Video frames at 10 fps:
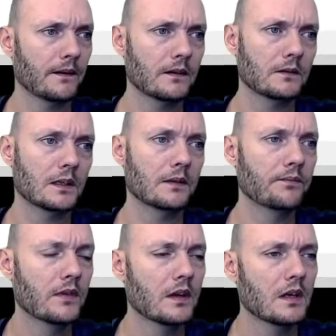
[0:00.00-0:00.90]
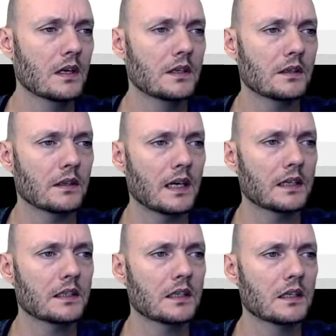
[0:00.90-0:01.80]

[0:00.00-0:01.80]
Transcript: All right, so that's